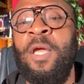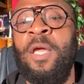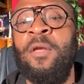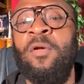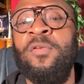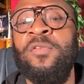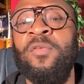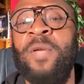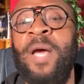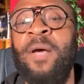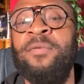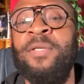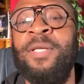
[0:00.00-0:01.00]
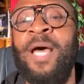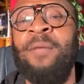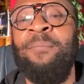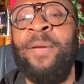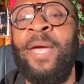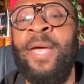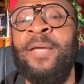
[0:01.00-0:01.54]
and also on how to
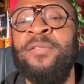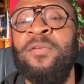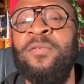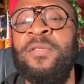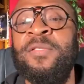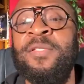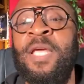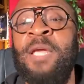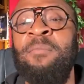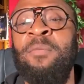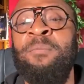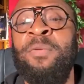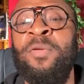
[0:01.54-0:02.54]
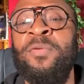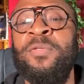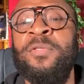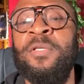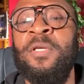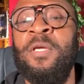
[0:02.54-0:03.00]
not pass on the same abuse